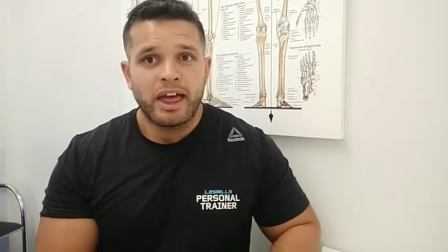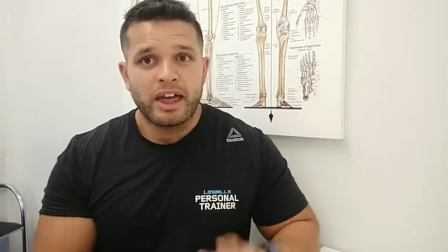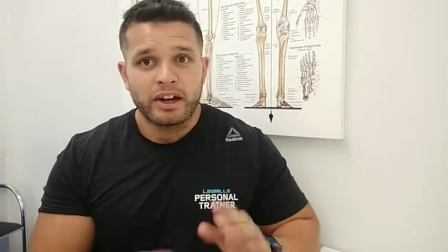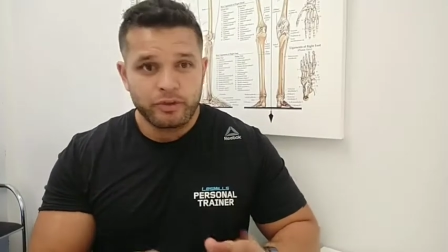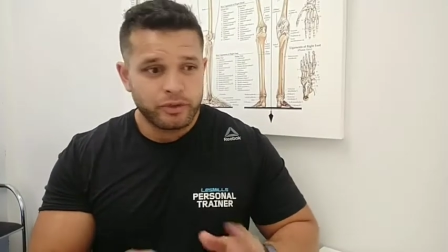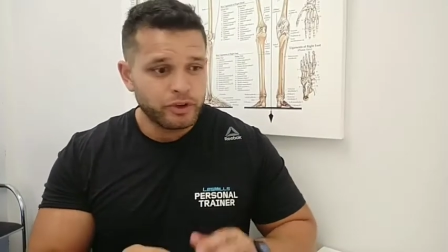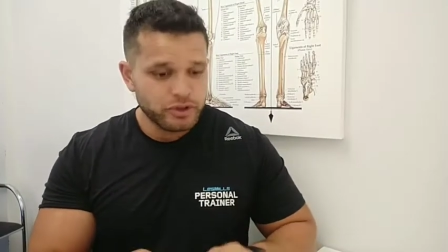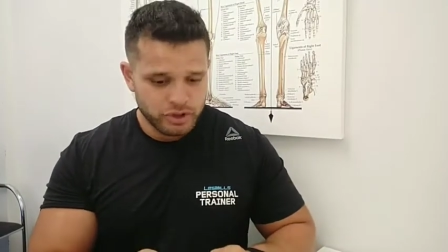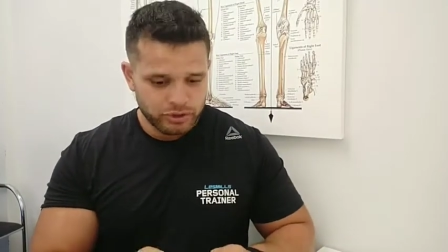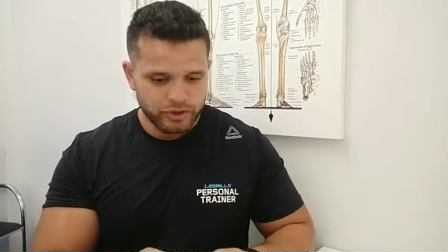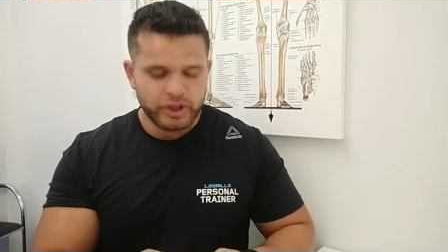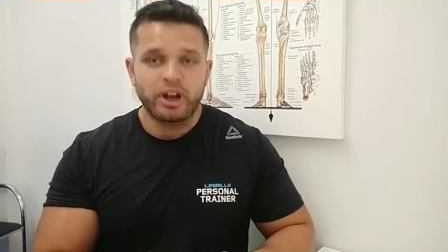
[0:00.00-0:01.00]
Out of those
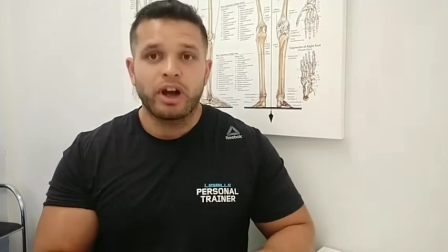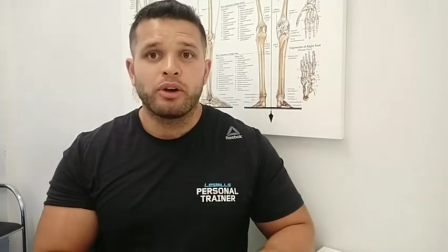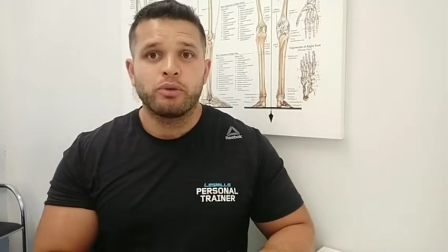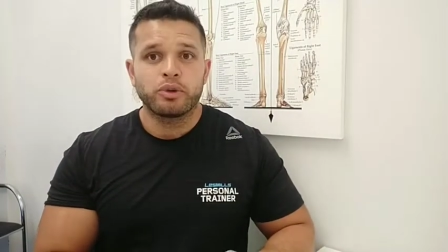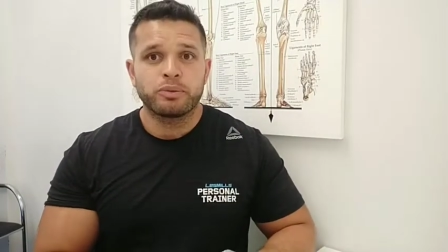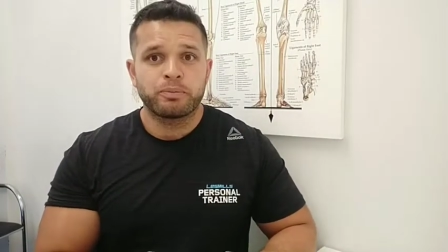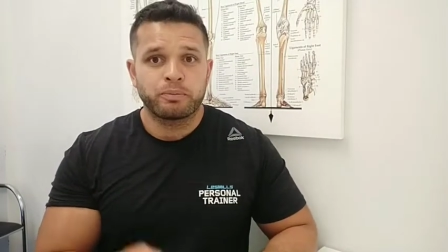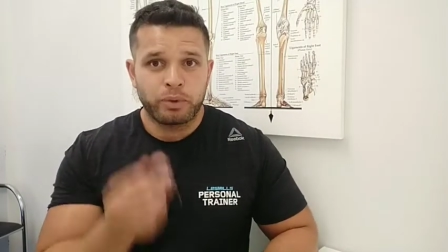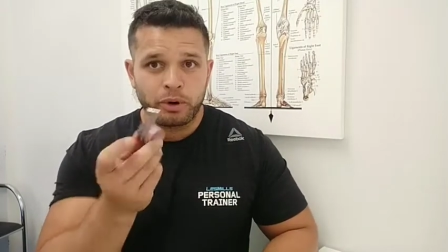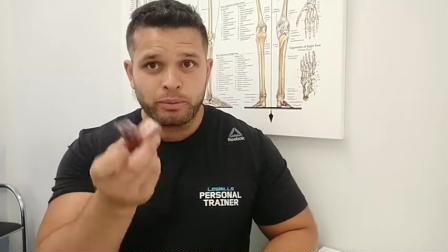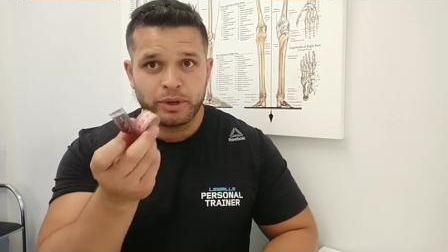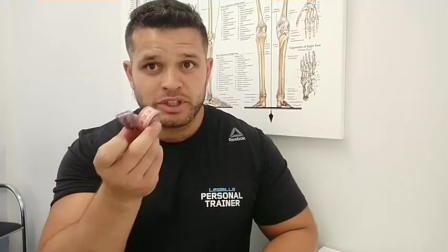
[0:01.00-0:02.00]
three, I would
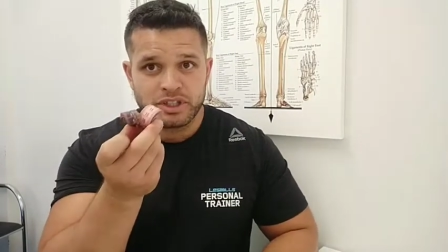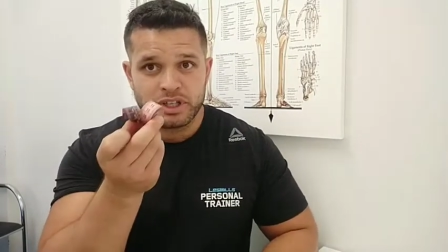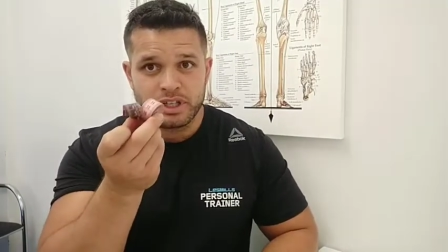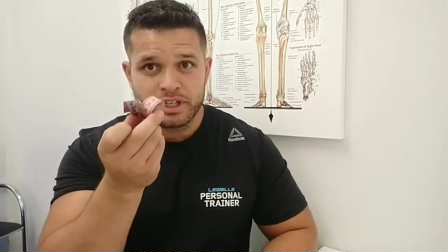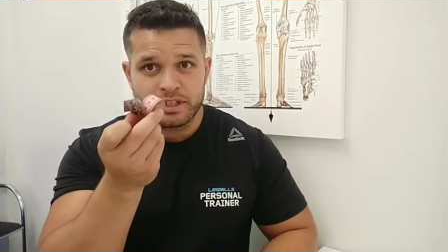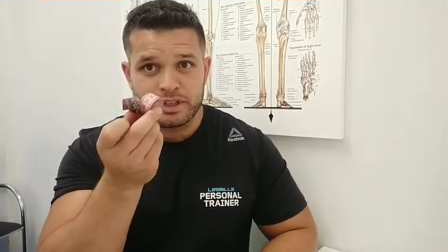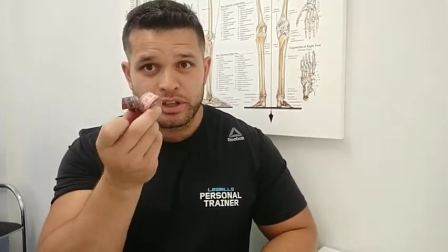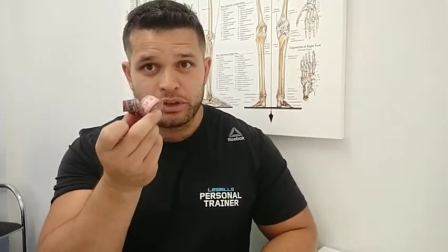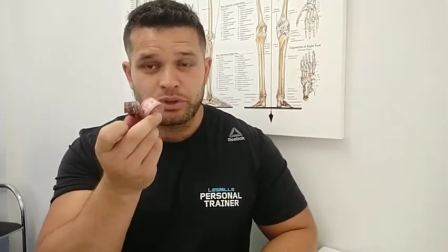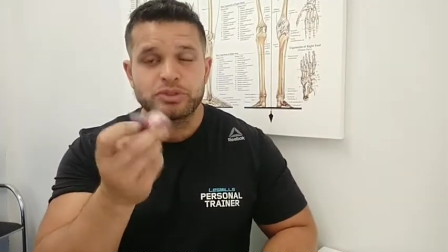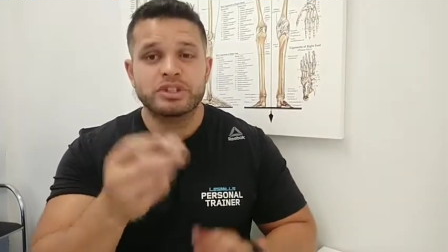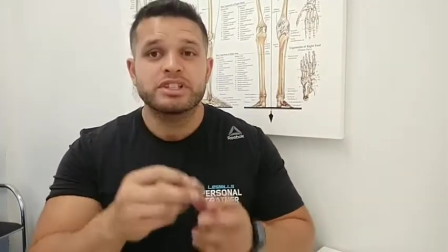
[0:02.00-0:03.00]
probably suggest that you
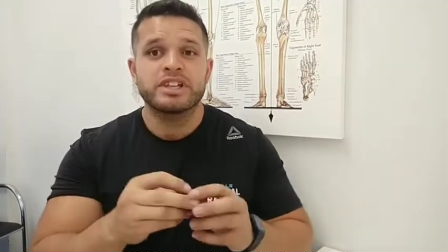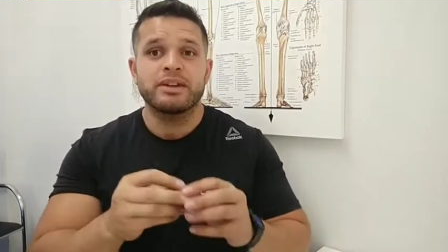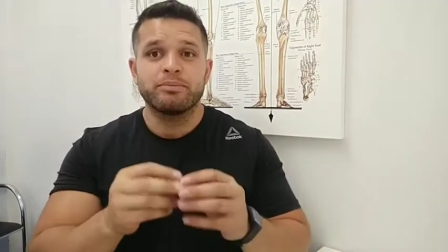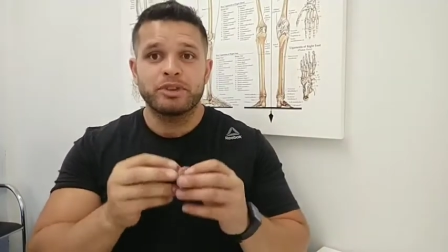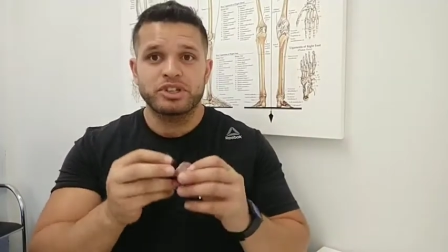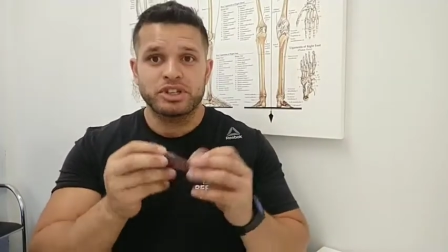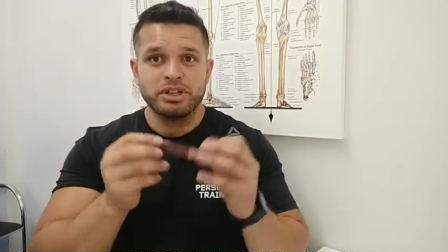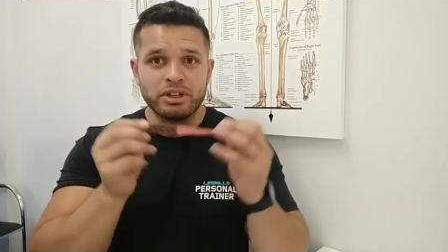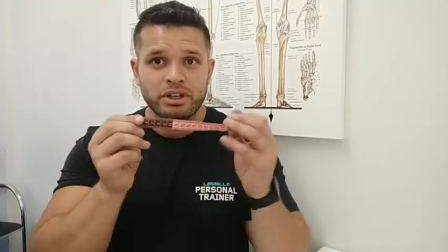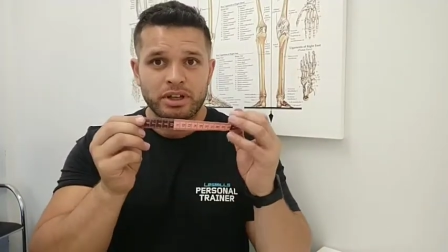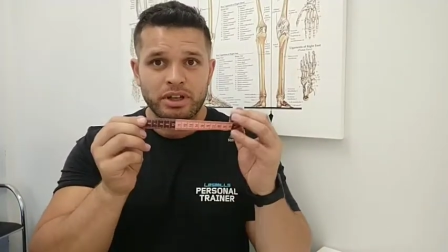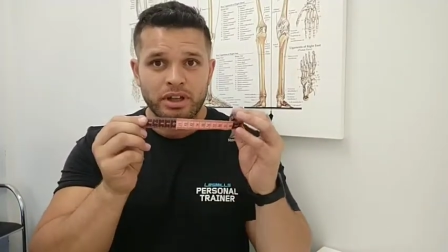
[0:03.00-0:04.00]
use the tape measure